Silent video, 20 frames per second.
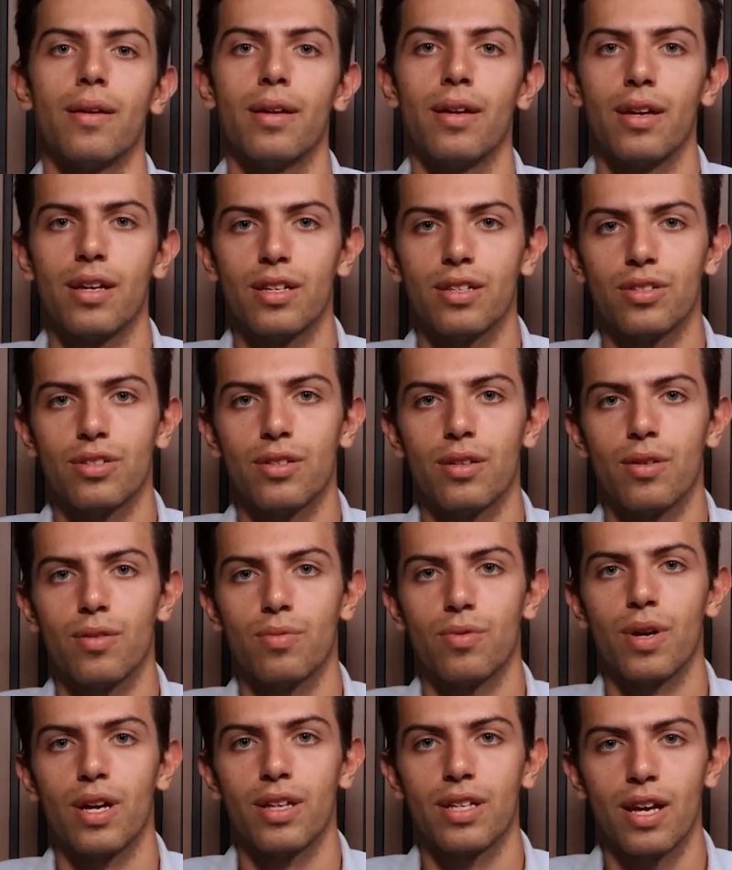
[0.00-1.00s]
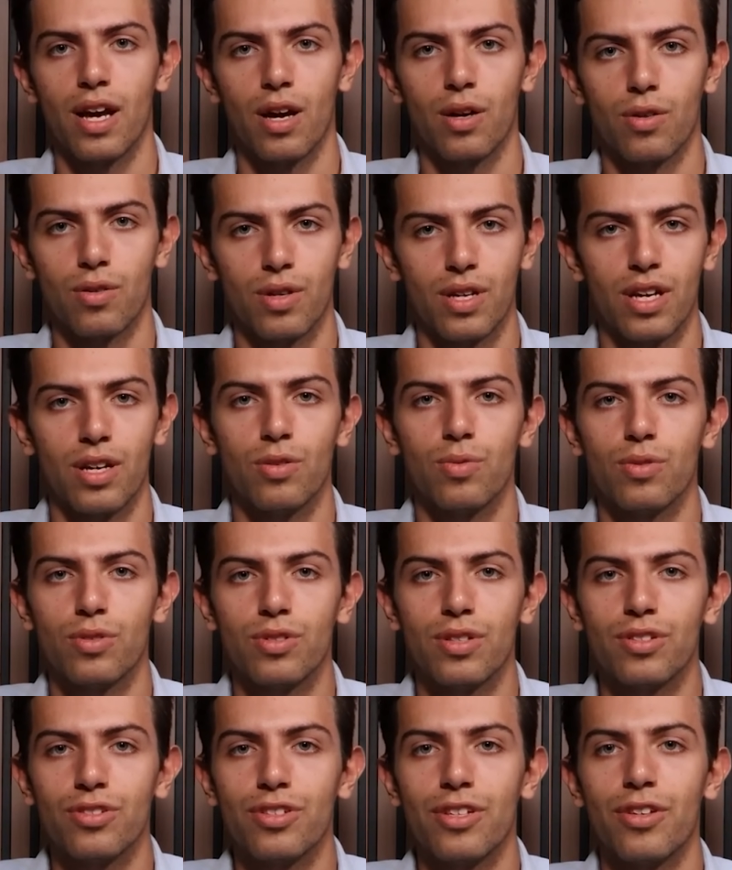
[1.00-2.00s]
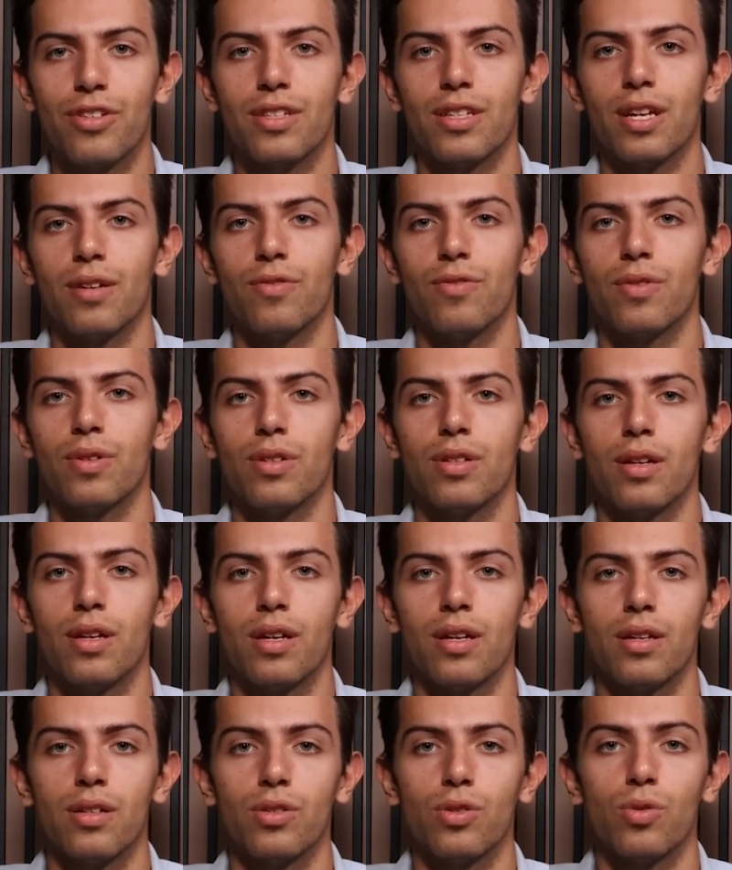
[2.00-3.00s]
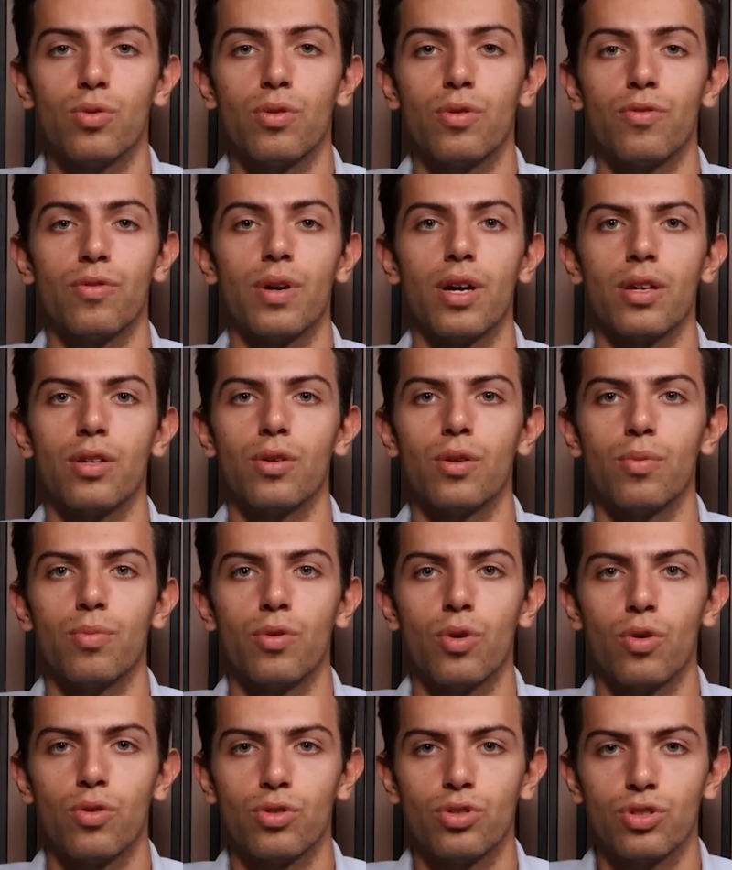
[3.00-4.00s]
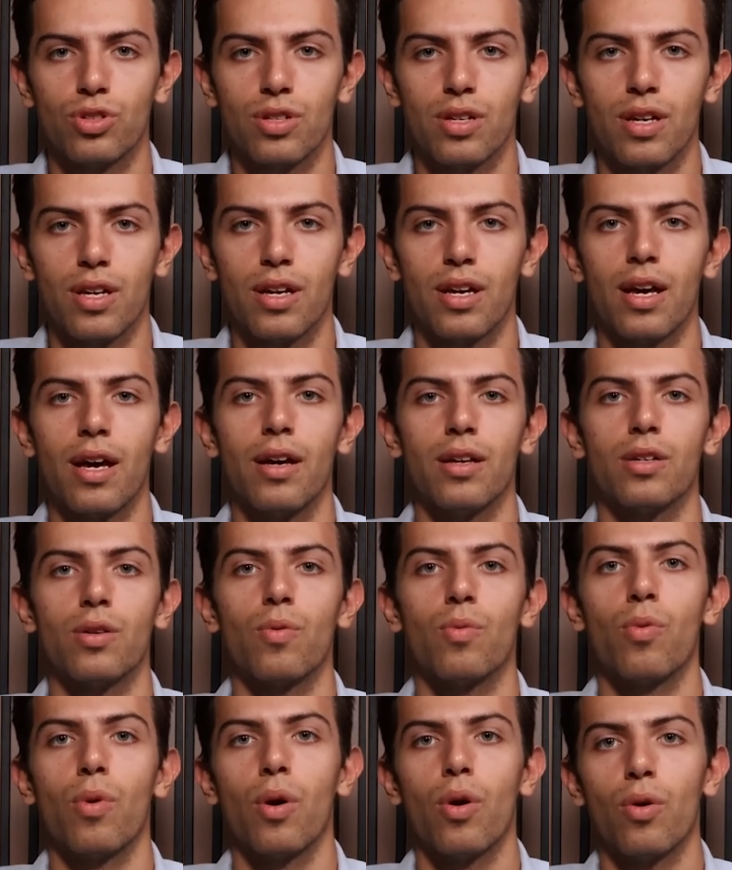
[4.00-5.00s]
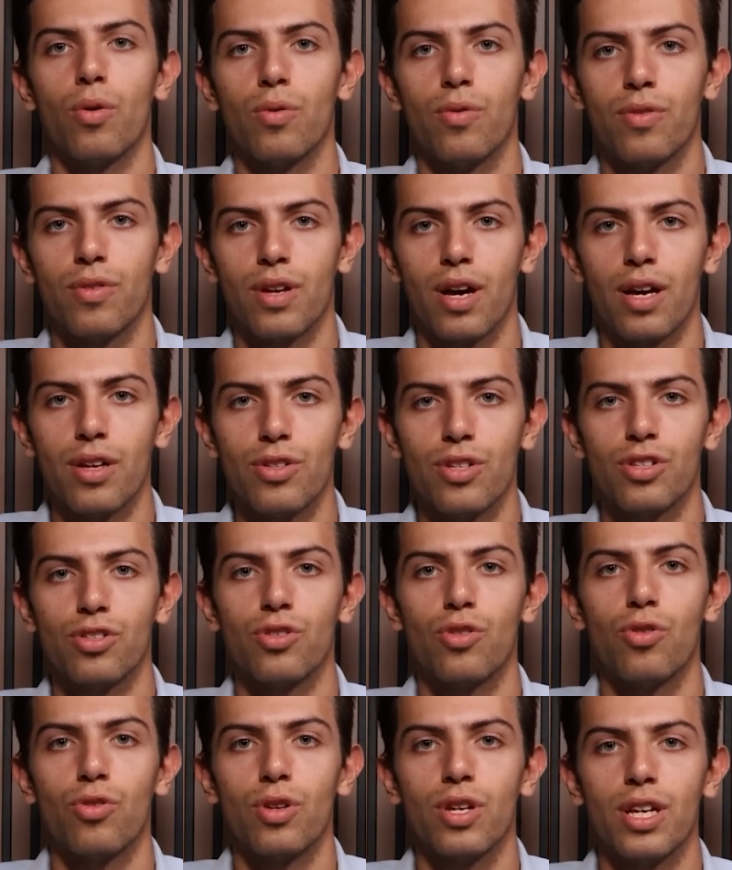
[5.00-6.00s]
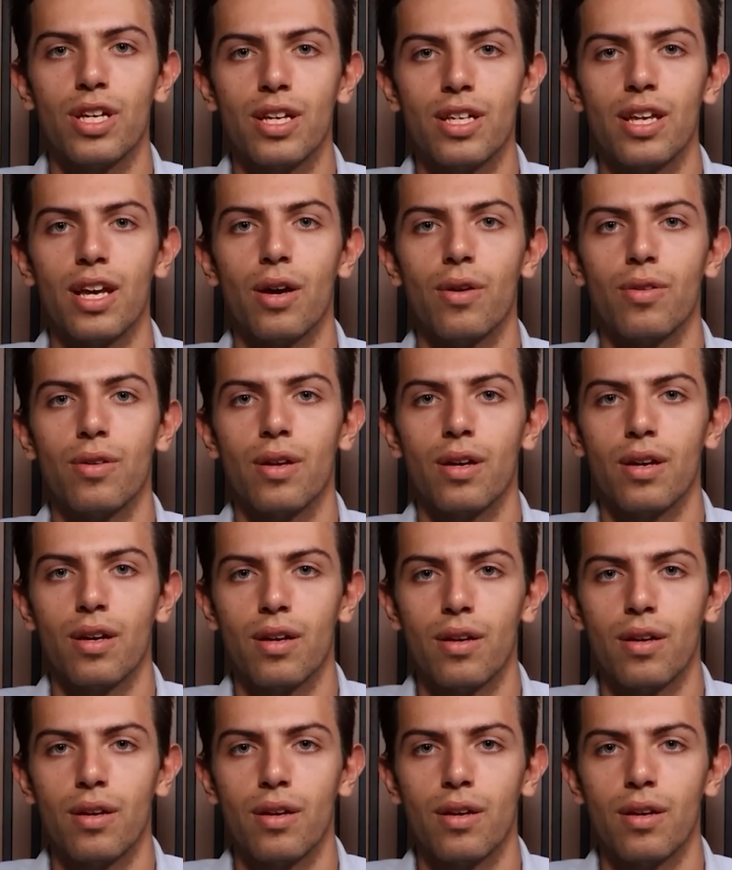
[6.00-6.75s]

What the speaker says: is right now, and with consistent effort, you'll refine your approach and grow not just your trading account,